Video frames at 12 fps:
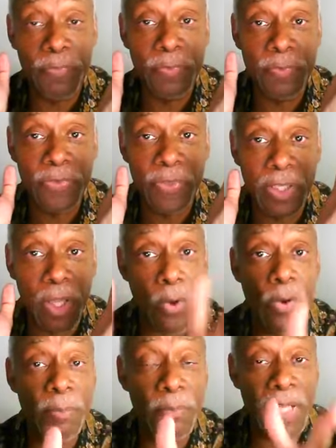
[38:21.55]

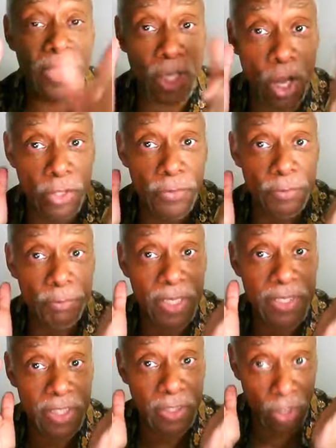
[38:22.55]
Siloam that's called,
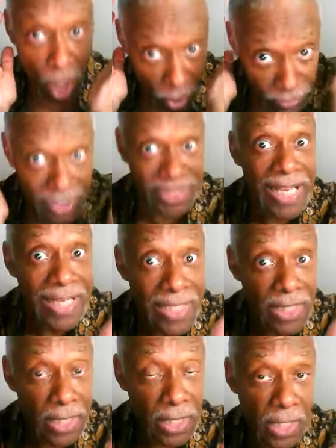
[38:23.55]
place that's called sent,